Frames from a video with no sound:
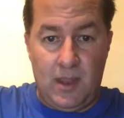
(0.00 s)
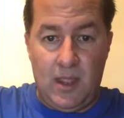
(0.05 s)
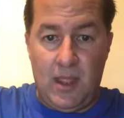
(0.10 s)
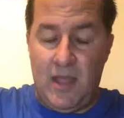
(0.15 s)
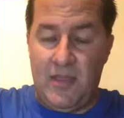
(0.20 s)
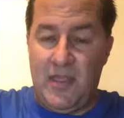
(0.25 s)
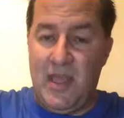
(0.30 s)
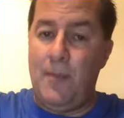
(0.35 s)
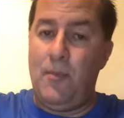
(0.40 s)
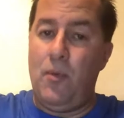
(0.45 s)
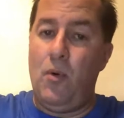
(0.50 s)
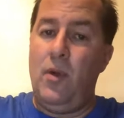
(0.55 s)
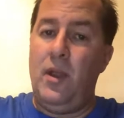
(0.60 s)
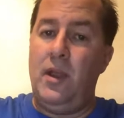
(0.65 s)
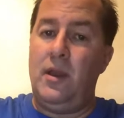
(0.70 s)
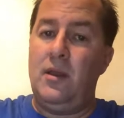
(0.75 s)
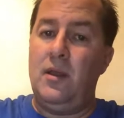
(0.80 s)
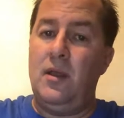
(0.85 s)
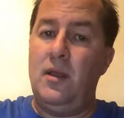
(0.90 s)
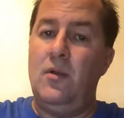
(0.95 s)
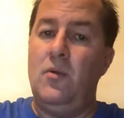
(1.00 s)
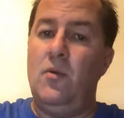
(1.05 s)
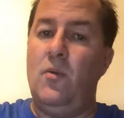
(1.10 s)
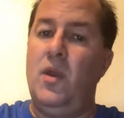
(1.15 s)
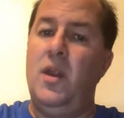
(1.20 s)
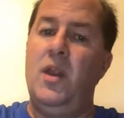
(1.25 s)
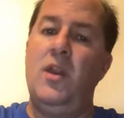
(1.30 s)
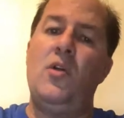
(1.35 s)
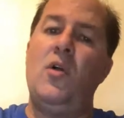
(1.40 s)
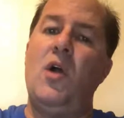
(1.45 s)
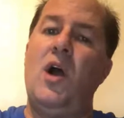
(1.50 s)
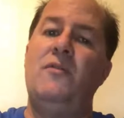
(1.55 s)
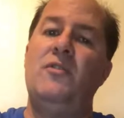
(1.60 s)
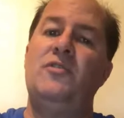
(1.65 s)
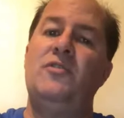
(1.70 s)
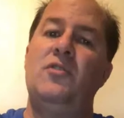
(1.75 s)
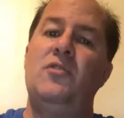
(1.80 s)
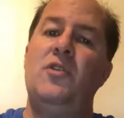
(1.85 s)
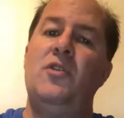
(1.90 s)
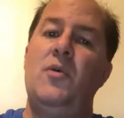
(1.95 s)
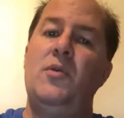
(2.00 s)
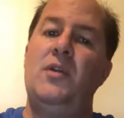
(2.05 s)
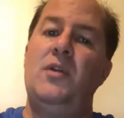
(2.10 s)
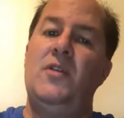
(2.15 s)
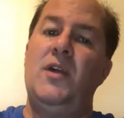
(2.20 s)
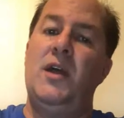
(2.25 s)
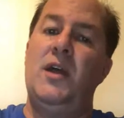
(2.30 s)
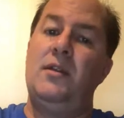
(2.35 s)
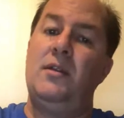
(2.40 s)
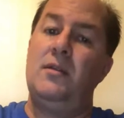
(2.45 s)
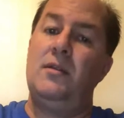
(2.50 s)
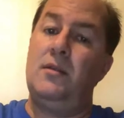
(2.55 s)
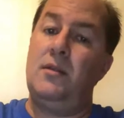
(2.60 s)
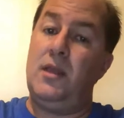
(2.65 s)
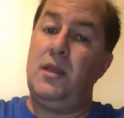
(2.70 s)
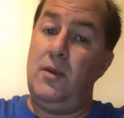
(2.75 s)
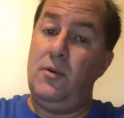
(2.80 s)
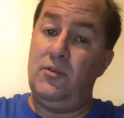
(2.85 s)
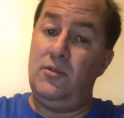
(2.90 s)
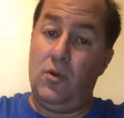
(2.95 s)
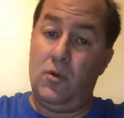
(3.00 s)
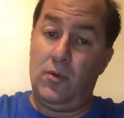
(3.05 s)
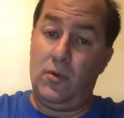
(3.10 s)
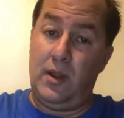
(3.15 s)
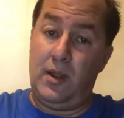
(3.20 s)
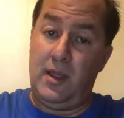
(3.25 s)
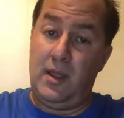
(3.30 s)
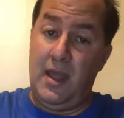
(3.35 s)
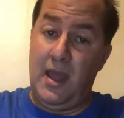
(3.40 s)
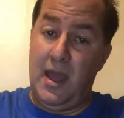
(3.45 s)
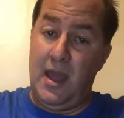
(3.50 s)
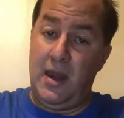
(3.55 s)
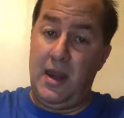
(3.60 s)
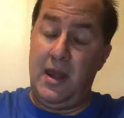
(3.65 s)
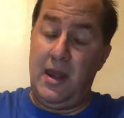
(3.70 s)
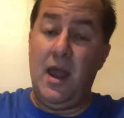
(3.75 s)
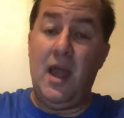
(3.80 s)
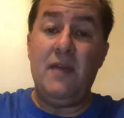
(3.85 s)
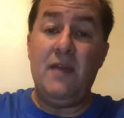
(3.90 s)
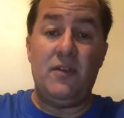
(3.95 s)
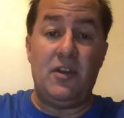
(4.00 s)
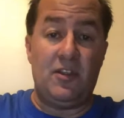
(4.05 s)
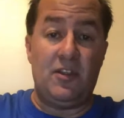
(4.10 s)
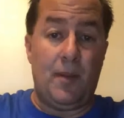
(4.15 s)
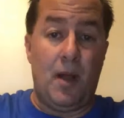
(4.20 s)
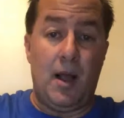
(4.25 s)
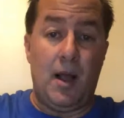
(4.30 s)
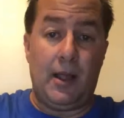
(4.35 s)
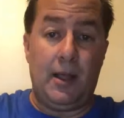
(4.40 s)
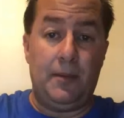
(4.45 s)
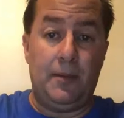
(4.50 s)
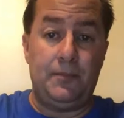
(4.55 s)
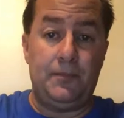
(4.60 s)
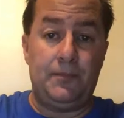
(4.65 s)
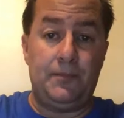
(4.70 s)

At that point, one other officer noted that he had a knife in his pocket.